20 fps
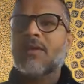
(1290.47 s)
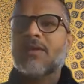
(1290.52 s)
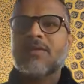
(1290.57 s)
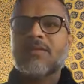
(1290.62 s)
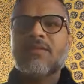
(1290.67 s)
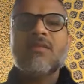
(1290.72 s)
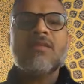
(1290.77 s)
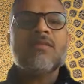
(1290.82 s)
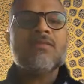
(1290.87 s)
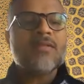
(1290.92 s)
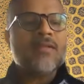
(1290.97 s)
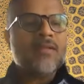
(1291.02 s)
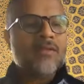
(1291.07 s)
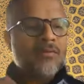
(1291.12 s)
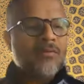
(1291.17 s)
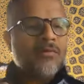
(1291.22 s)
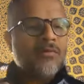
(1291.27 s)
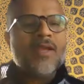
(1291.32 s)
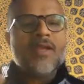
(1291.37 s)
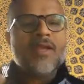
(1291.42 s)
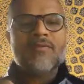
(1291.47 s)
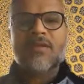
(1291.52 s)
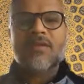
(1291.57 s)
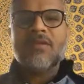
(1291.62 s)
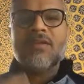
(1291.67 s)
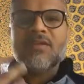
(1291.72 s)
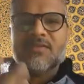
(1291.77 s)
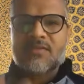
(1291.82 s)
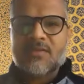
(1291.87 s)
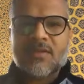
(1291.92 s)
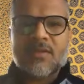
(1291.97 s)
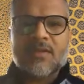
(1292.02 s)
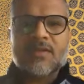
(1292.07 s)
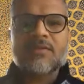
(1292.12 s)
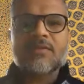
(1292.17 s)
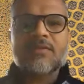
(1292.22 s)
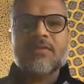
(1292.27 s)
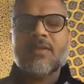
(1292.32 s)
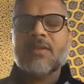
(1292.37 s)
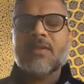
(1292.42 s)
a hadith that don't have any
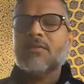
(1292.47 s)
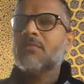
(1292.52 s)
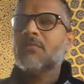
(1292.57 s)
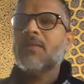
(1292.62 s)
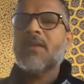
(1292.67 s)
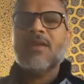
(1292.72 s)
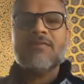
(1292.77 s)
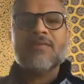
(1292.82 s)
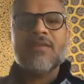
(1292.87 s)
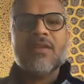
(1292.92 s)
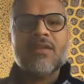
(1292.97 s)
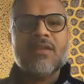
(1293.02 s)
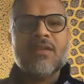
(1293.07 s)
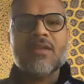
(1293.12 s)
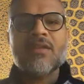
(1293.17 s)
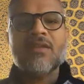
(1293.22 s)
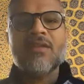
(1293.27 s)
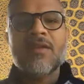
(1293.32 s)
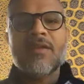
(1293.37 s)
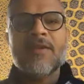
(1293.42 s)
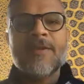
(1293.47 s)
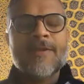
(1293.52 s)
isnad, that don't have any